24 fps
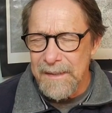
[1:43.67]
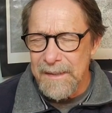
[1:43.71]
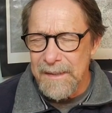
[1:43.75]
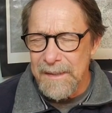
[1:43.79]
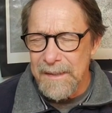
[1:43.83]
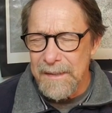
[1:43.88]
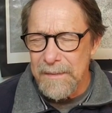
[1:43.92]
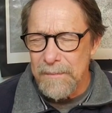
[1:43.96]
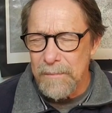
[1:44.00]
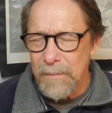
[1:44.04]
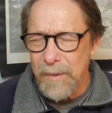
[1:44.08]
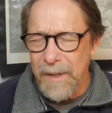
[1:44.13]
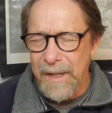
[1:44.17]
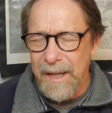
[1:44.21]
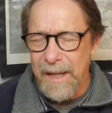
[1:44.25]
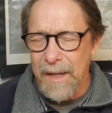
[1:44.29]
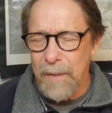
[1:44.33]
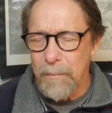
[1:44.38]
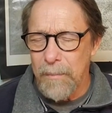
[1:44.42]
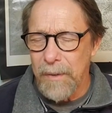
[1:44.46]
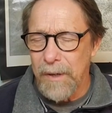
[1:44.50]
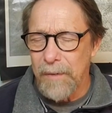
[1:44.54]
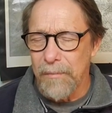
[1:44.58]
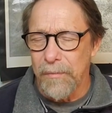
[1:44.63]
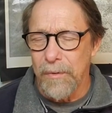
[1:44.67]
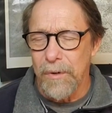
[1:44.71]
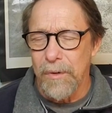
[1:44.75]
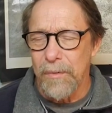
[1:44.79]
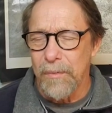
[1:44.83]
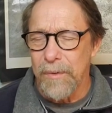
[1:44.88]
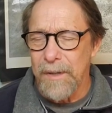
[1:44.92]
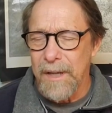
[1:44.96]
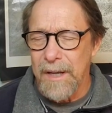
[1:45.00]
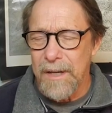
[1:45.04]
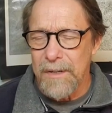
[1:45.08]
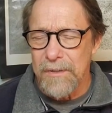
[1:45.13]
Uh, we can't bear
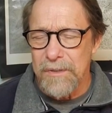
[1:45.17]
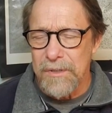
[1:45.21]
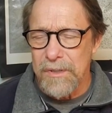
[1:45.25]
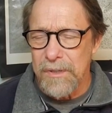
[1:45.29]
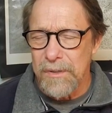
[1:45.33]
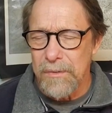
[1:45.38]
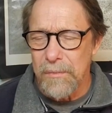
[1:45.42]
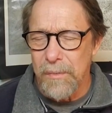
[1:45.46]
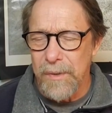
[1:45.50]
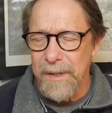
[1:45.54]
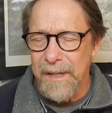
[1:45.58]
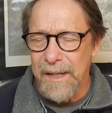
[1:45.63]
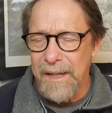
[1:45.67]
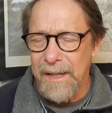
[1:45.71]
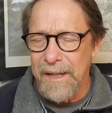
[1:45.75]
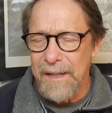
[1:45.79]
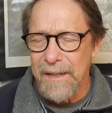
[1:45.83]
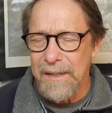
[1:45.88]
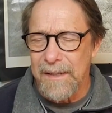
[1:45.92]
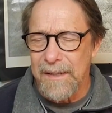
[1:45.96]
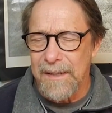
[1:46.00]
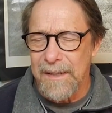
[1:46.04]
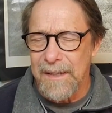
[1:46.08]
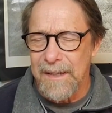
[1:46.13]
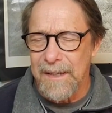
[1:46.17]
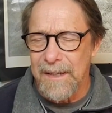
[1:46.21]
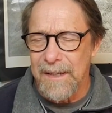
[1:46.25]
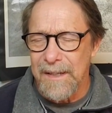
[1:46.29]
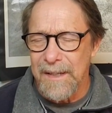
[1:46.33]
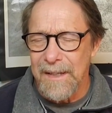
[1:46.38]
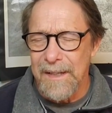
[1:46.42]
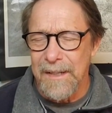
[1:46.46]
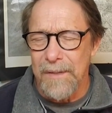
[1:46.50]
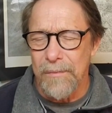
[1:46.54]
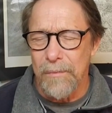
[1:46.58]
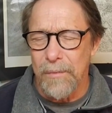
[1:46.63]
fruit without you. We can't
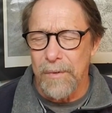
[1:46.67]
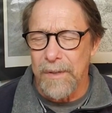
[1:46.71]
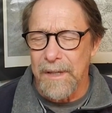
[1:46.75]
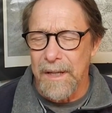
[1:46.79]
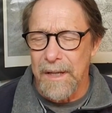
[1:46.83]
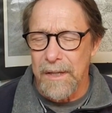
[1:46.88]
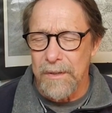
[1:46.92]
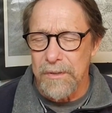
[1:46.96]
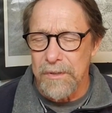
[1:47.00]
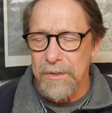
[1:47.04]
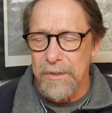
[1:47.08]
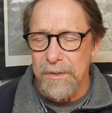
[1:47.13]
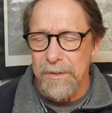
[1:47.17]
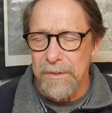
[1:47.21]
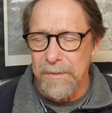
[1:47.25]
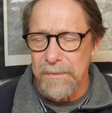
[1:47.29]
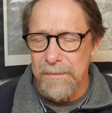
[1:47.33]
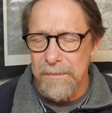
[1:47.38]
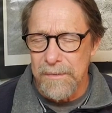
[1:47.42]
live without you.